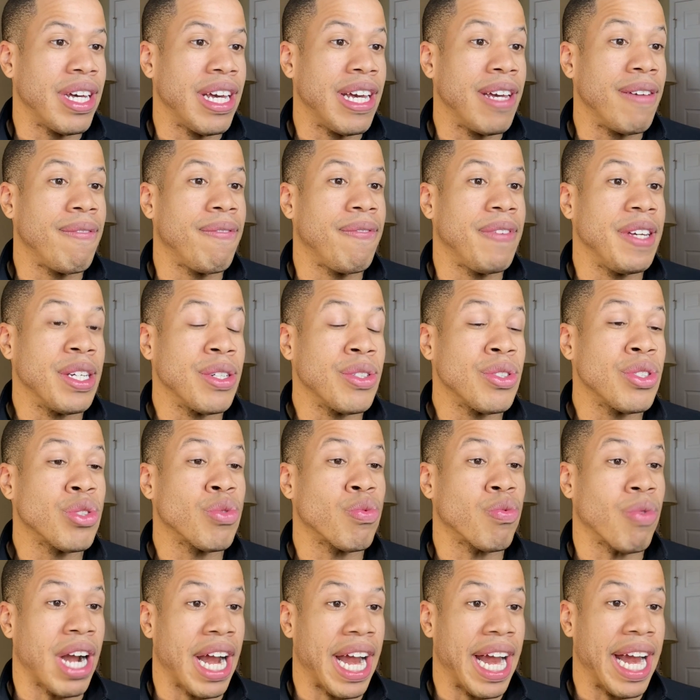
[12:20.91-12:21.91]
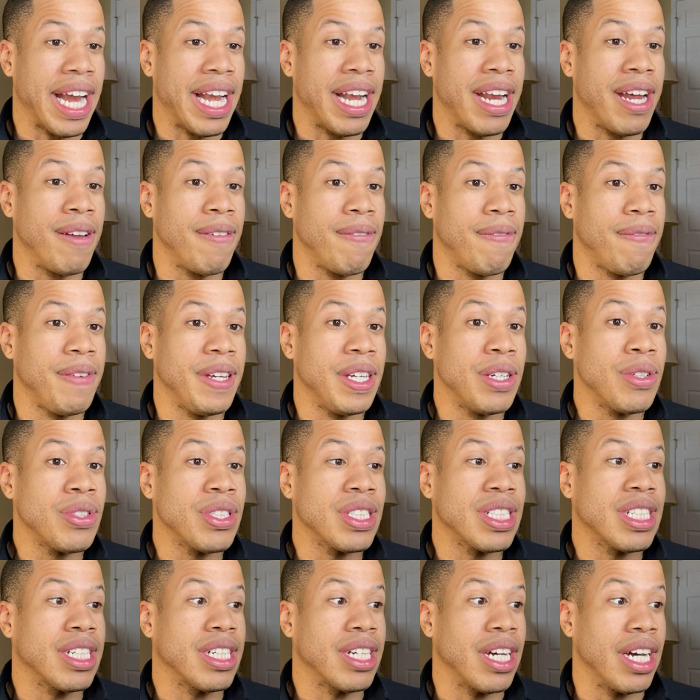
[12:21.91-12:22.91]
It feels right. It
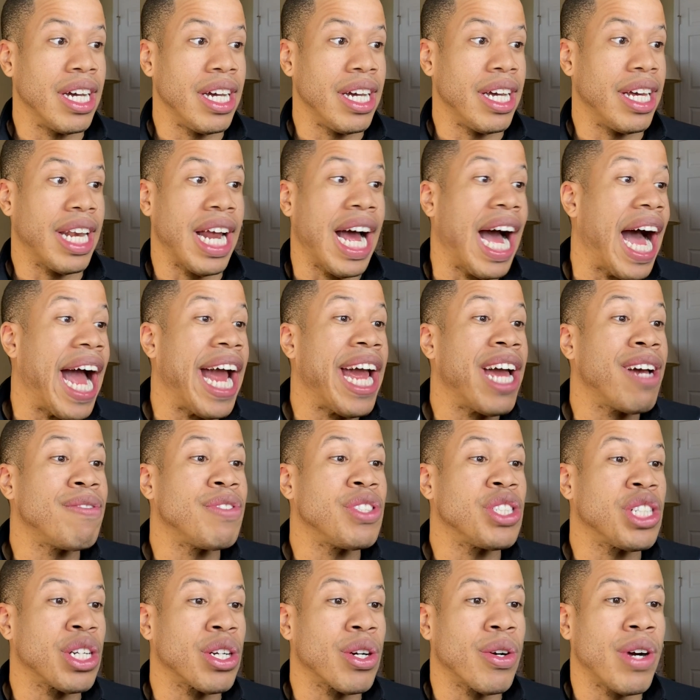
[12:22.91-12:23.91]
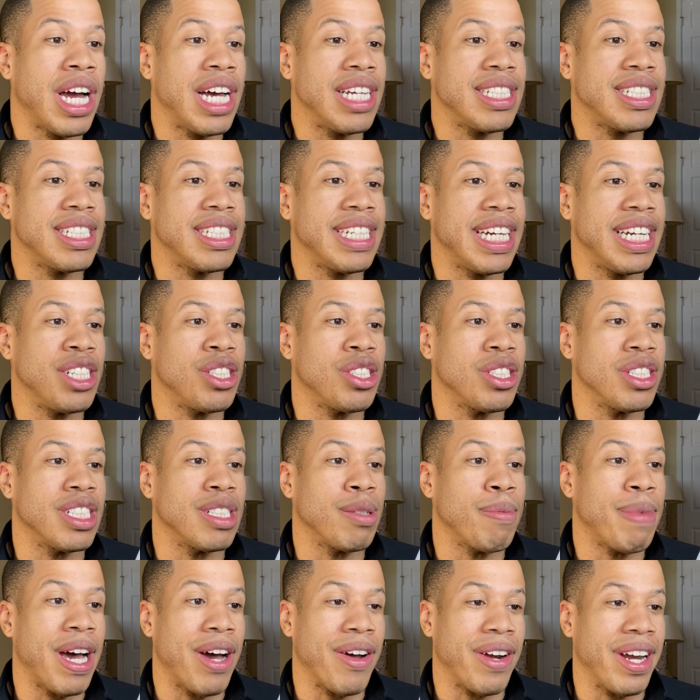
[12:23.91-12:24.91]
feels good. I have zero hesitations
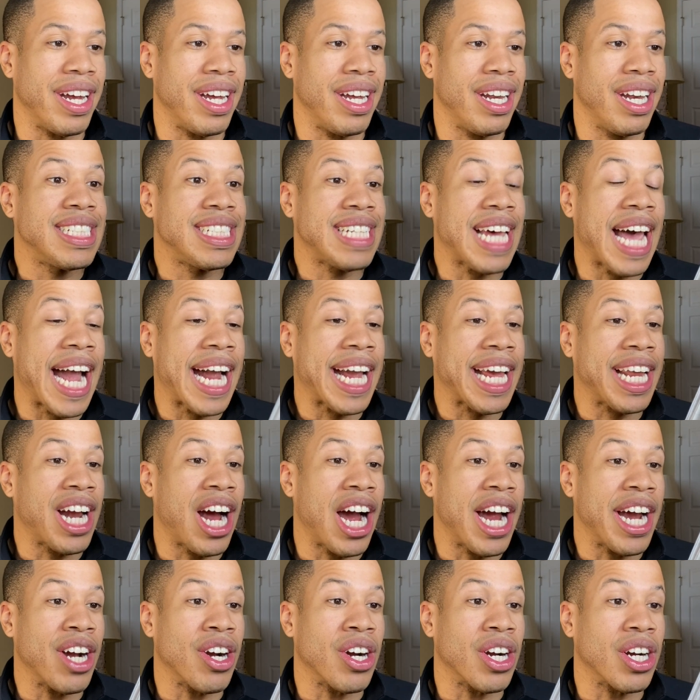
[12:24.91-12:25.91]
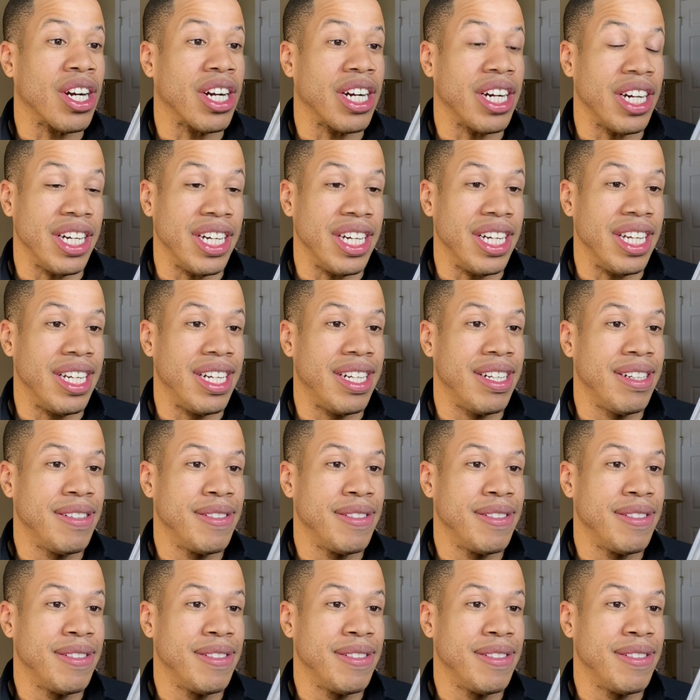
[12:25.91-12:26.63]
about it. Zac and I are good."